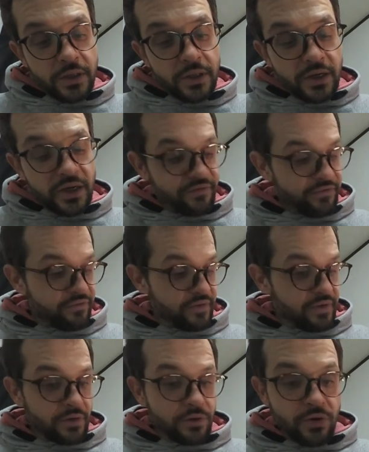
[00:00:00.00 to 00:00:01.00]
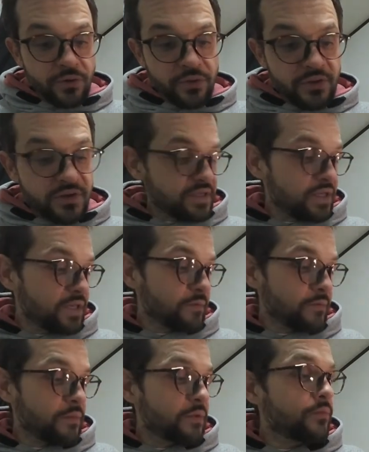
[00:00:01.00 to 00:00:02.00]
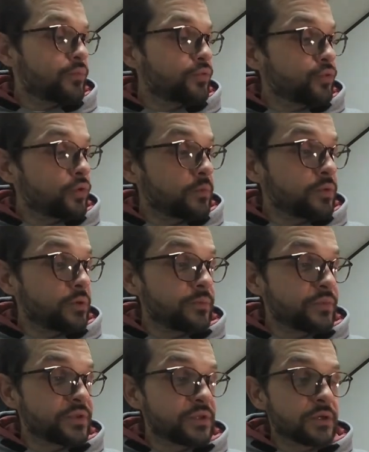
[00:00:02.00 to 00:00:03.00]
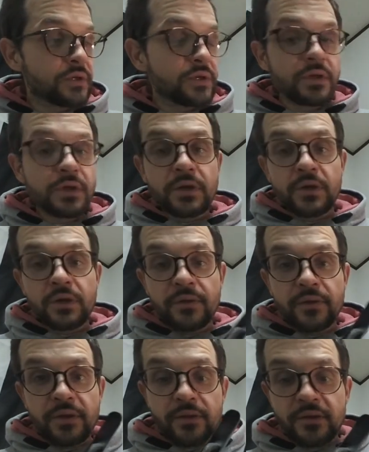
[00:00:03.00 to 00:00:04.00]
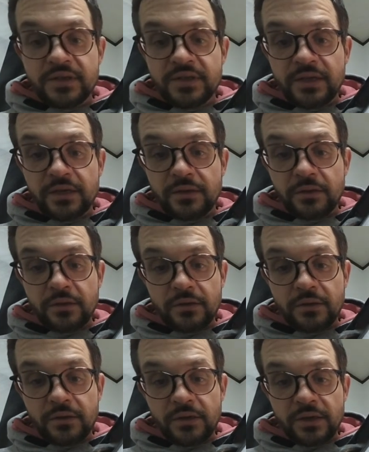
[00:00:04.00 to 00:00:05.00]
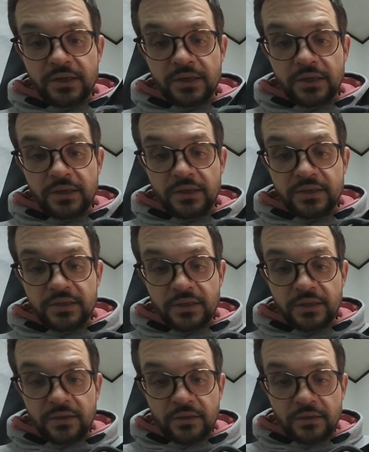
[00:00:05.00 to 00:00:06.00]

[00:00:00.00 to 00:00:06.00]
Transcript: have not the same problems than the Selle Italia saddle.